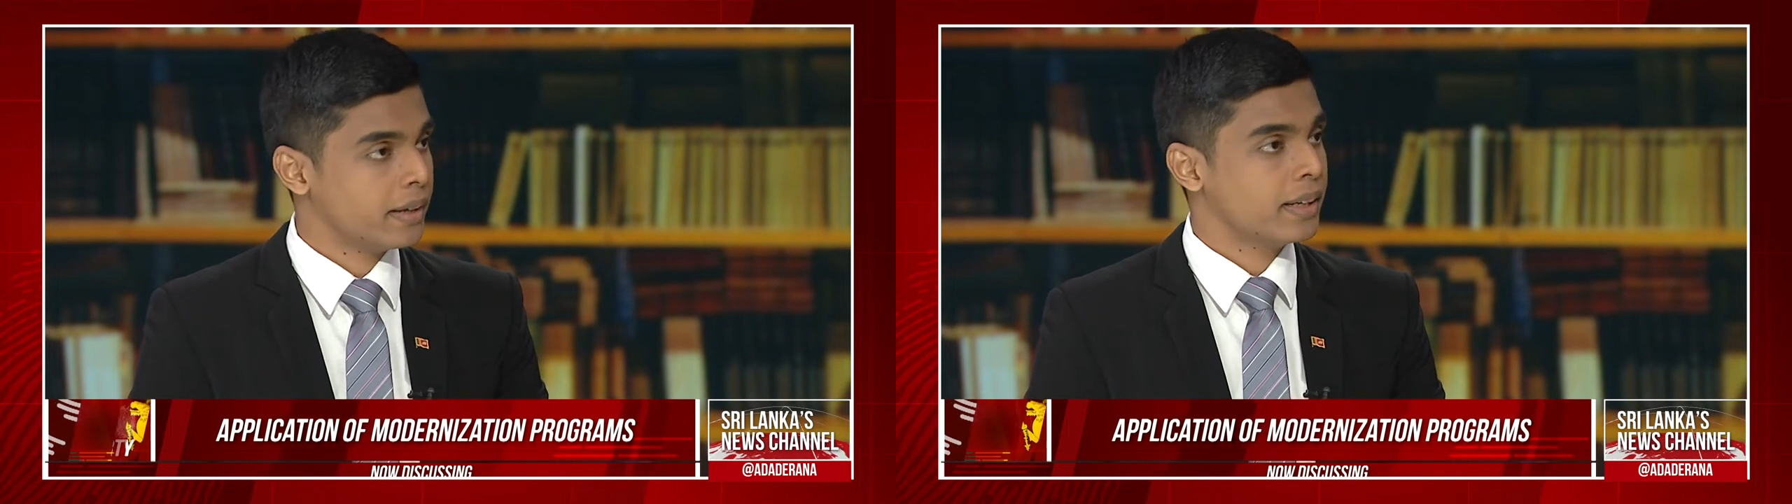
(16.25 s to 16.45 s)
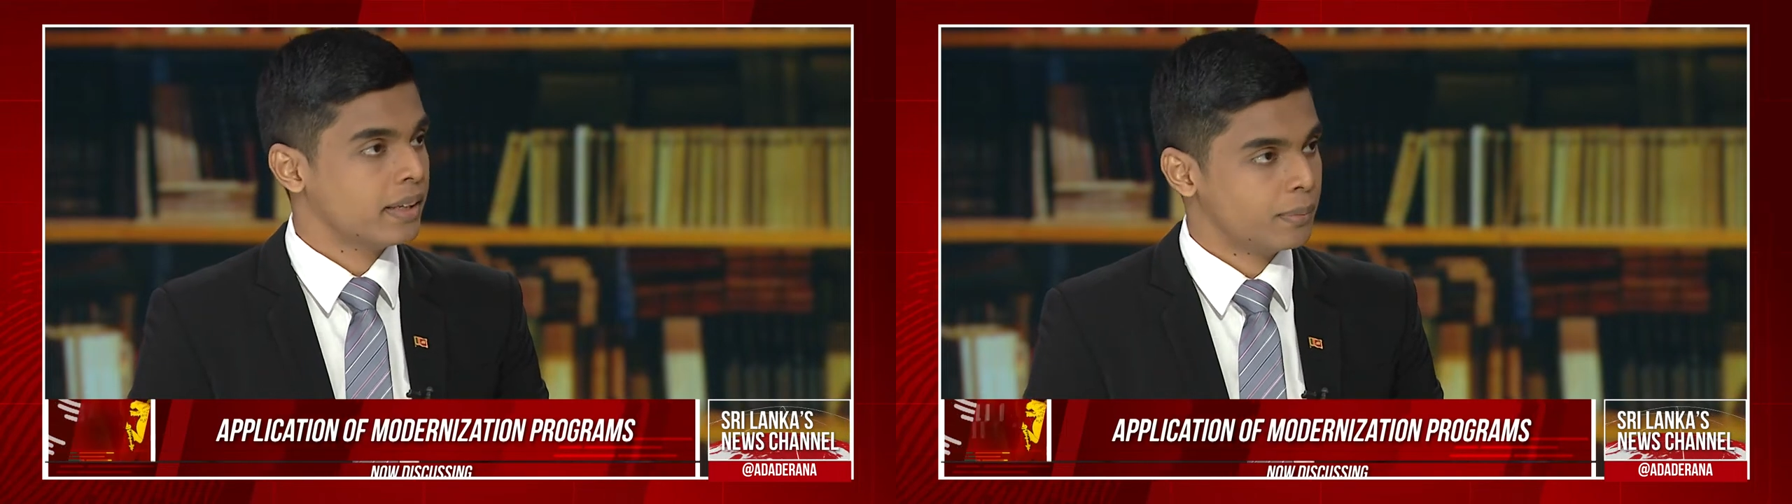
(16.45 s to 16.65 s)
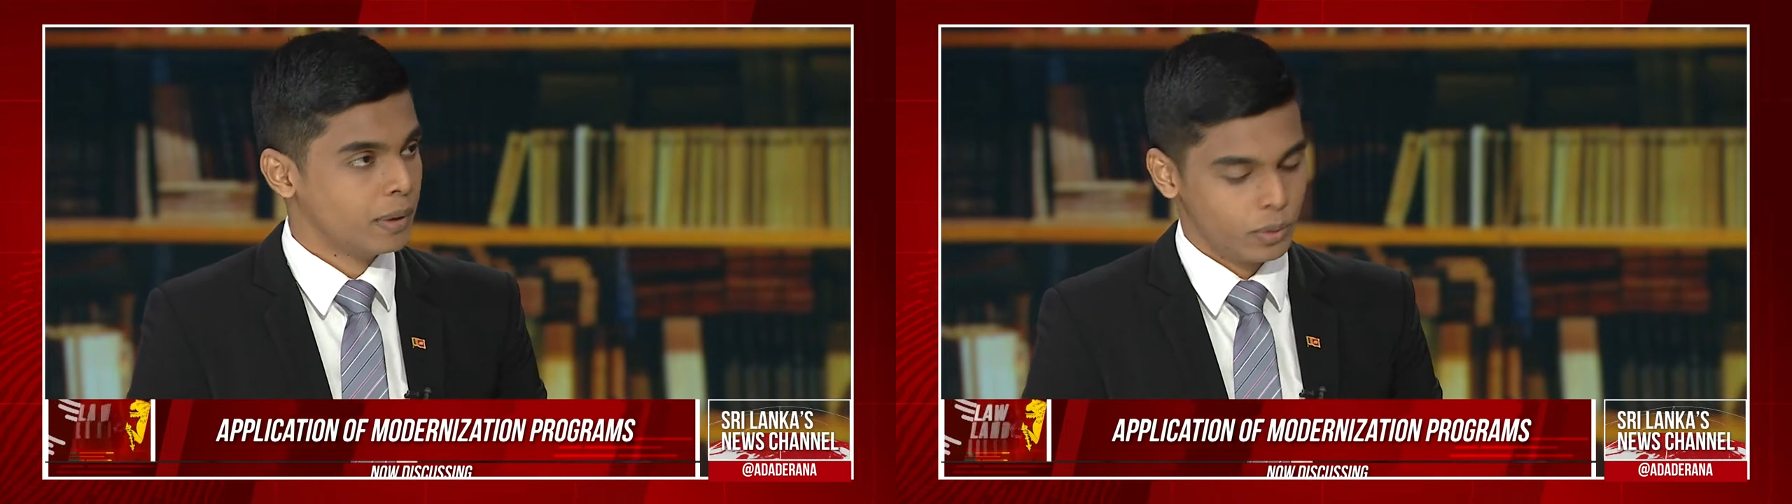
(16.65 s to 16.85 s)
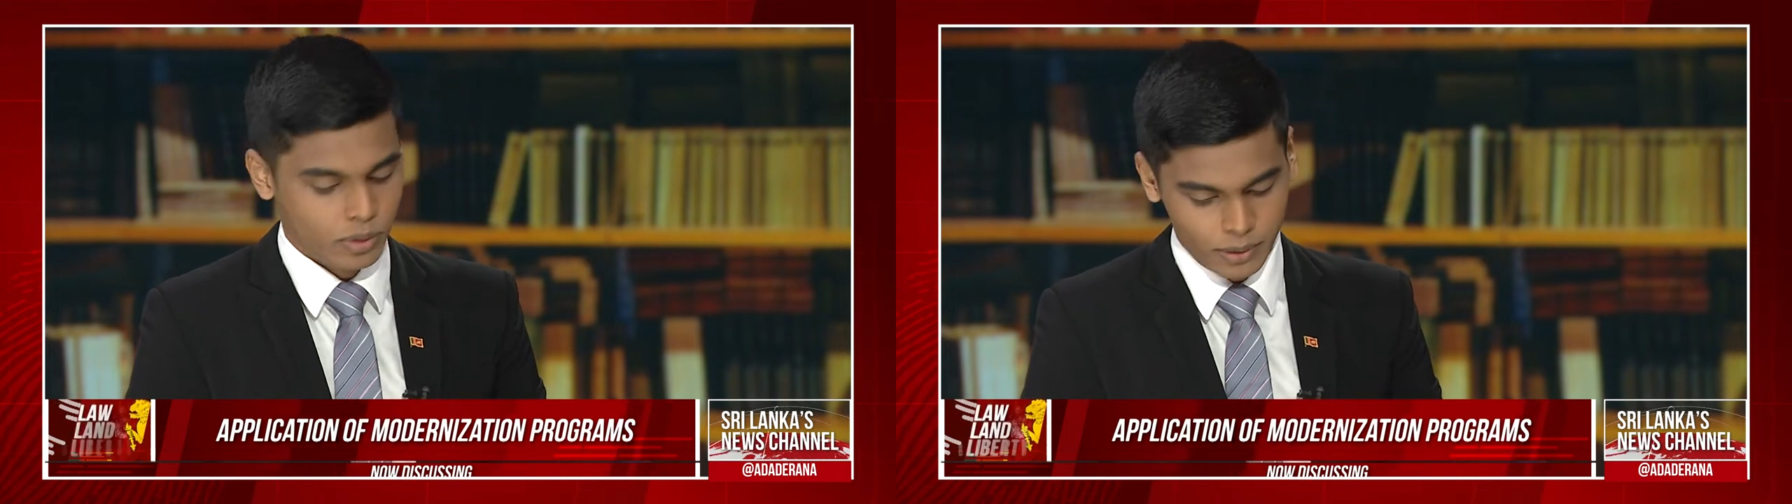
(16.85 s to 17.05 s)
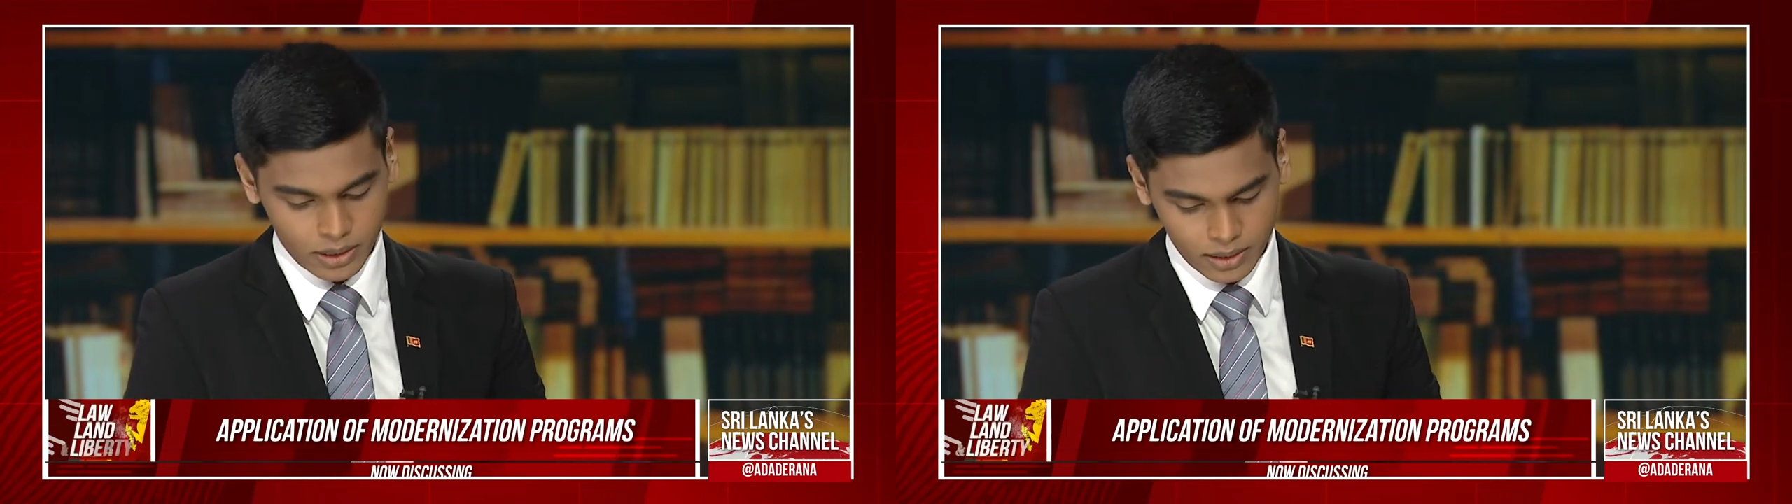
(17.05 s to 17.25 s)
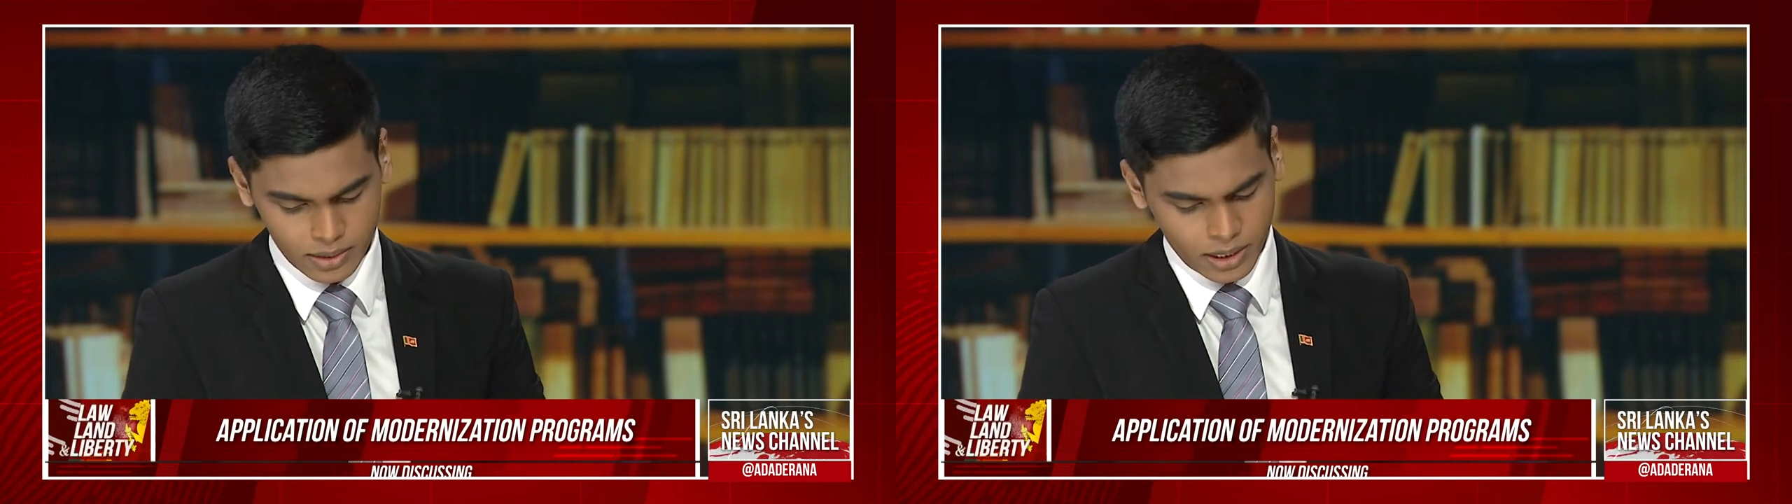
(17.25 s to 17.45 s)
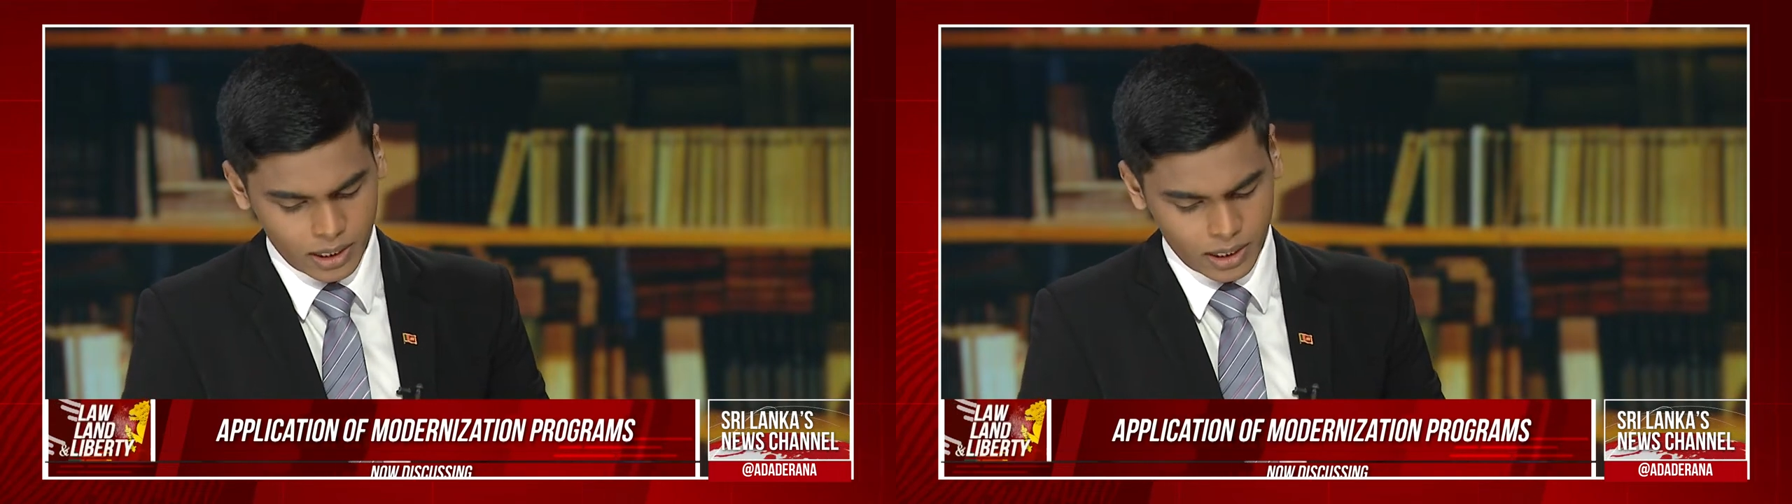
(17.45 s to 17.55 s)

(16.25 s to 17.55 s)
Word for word: than the manual methods.